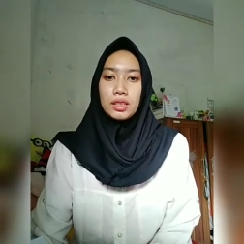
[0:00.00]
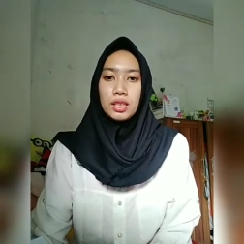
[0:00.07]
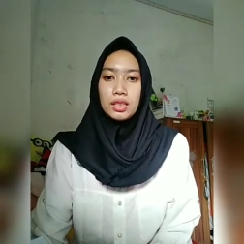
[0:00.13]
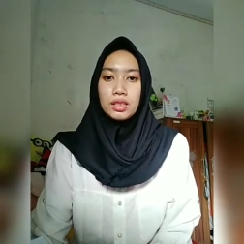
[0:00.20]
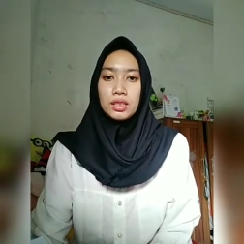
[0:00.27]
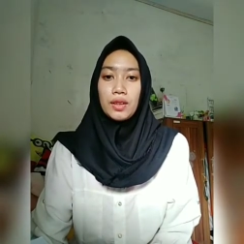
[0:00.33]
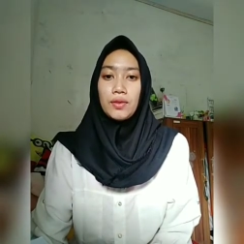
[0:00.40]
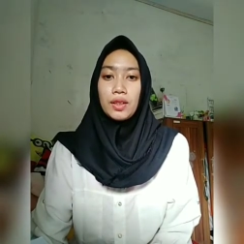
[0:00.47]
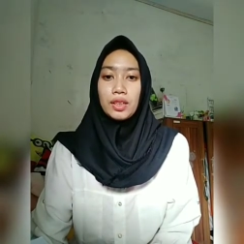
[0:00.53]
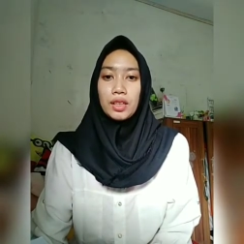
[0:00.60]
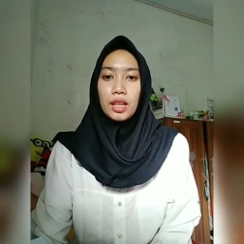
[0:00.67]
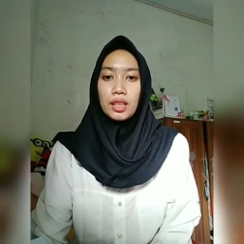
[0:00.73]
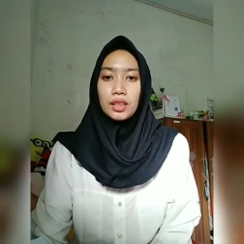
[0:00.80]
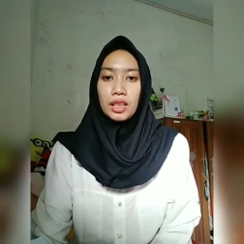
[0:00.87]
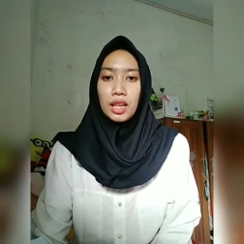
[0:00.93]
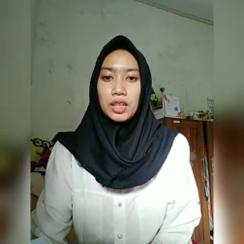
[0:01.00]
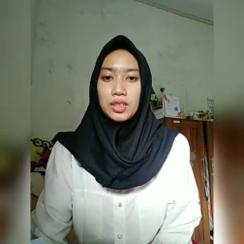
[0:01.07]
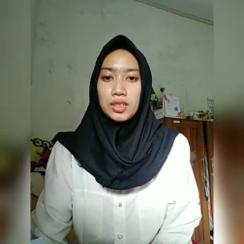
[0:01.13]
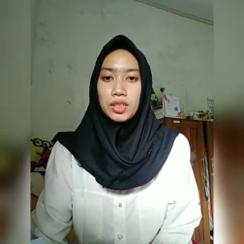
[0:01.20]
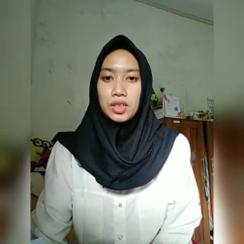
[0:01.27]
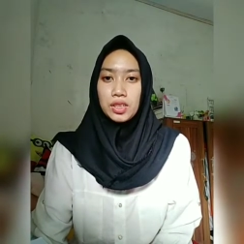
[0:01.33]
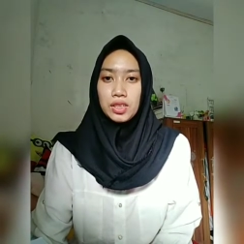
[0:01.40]
a 7th grade
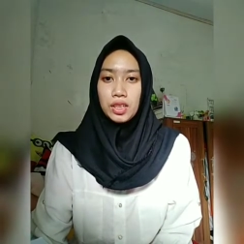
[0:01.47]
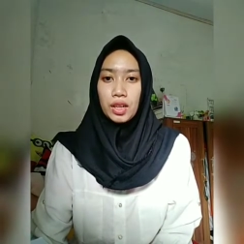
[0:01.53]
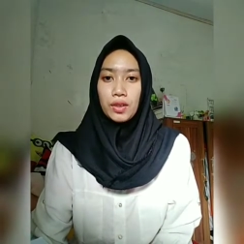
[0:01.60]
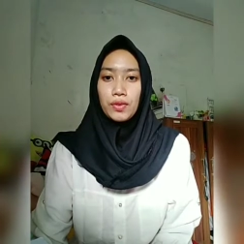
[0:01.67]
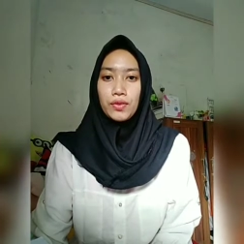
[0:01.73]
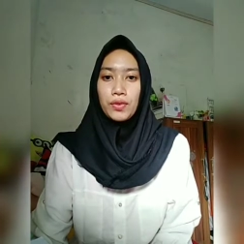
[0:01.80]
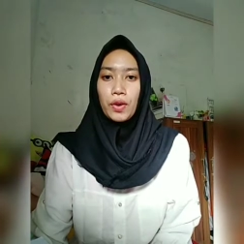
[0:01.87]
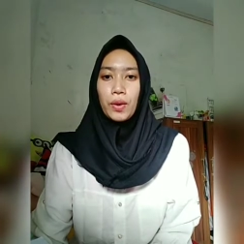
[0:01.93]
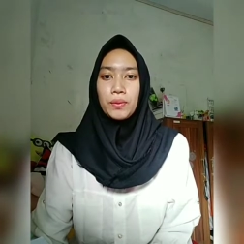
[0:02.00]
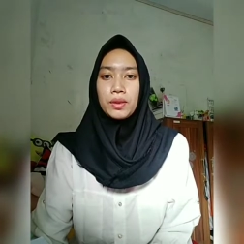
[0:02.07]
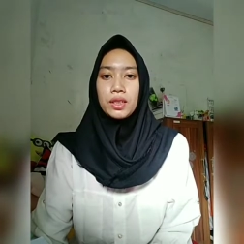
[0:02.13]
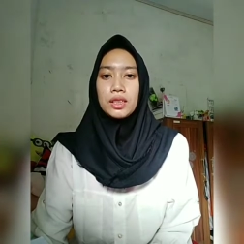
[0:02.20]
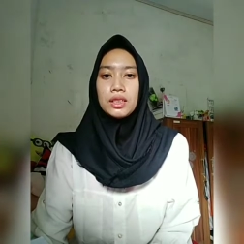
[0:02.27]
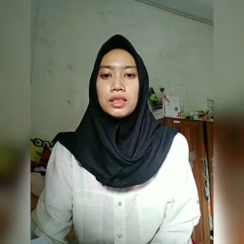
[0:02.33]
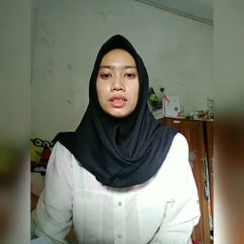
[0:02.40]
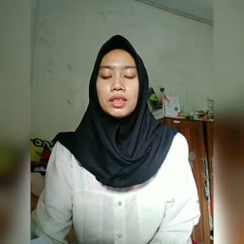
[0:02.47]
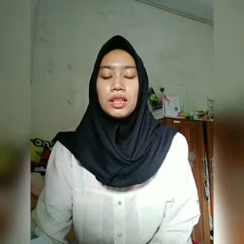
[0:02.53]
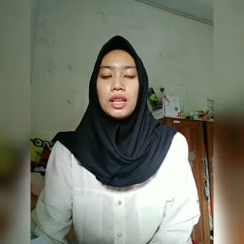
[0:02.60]
transition from the